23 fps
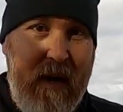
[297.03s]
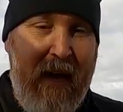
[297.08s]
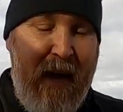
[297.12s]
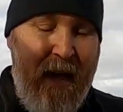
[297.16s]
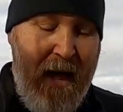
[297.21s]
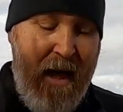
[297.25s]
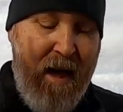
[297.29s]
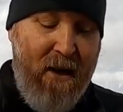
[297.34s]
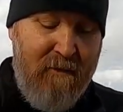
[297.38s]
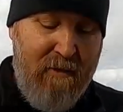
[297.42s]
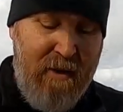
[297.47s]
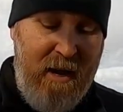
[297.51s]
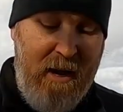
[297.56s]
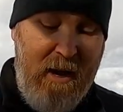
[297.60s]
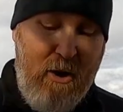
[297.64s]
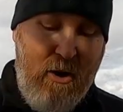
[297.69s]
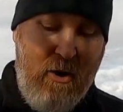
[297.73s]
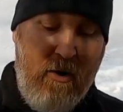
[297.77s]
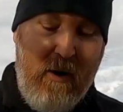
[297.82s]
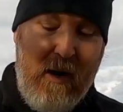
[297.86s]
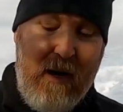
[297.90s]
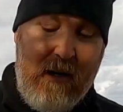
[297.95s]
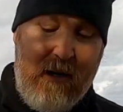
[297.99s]
we have
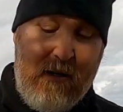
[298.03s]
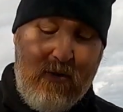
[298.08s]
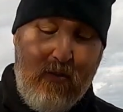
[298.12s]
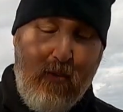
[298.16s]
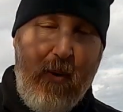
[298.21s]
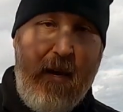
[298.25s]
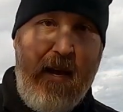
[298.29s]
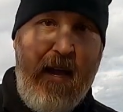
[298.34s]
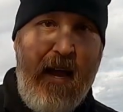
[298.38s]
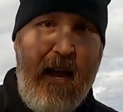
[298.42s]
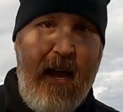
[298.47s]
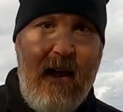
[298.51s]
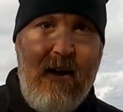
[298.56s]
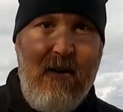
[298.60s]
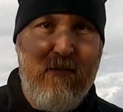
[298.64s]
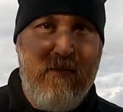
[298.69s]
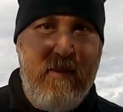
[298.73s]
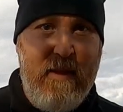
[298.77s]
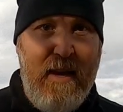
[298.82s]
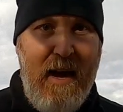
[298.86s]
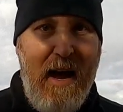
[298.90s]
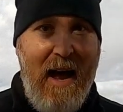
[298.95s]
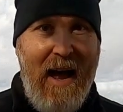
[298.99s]
here is we
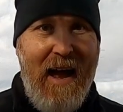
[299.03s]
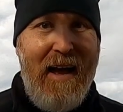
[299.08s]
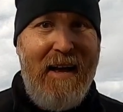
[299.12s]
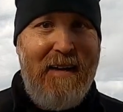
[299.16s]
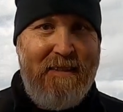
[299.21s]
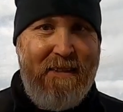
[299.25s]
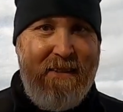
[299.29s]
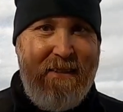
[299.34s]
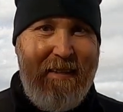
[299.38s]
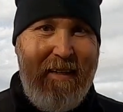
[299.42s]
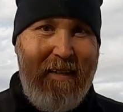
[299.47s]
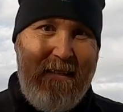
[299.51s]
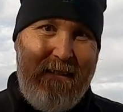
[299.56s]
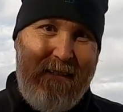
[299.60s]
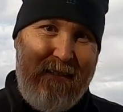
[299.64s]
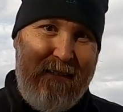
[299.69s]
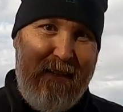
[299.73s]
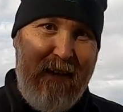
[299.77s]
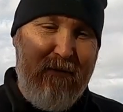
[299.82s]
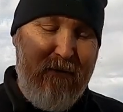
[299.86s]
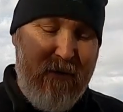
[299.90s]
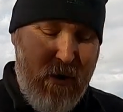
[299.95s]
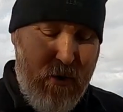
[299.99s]
have the
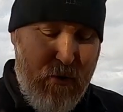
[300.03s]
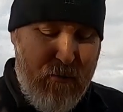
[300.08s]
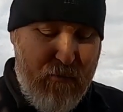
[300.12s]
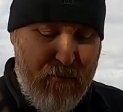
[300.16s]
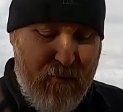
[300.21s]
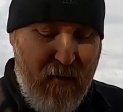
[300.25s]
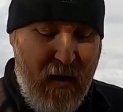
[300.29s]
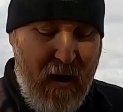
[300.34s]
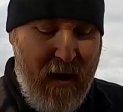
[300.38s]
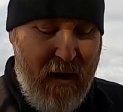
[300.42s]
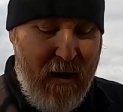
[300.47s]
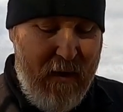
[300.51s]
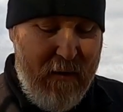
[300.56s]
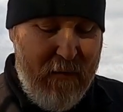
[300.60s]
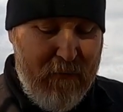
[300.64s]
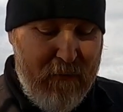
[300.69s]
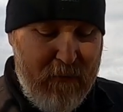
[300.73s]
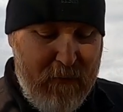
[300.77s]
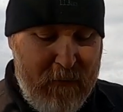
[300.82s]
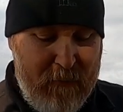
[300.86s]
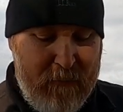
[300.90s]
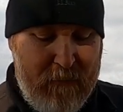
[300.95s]
IC705.